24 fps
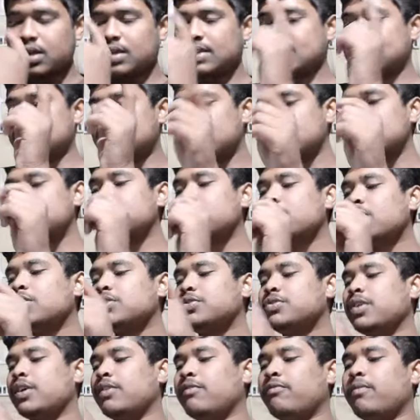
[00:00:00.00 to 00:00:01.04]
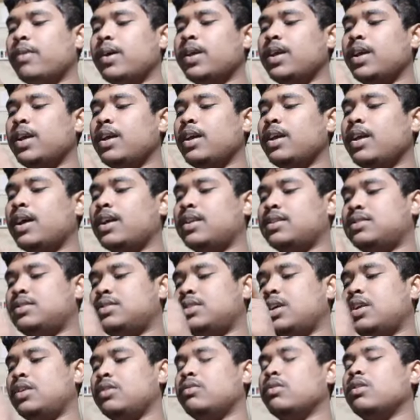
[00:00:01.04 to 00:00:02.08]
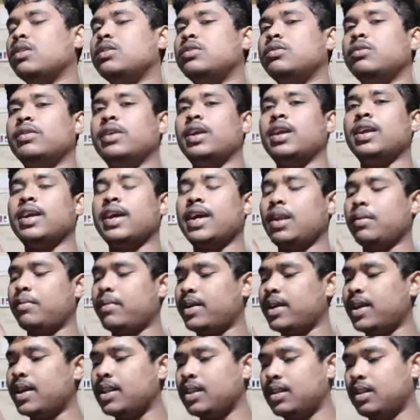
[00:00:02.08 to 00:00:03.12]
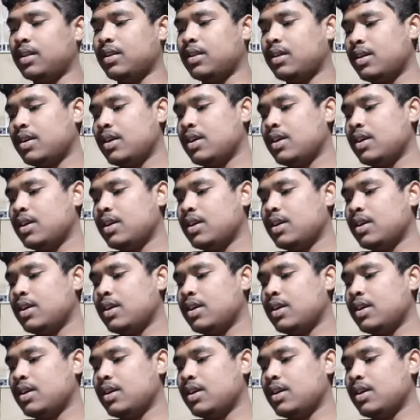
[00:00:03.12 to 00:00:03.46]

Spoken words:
Stress equals to F by A and strain equal to delta L by L.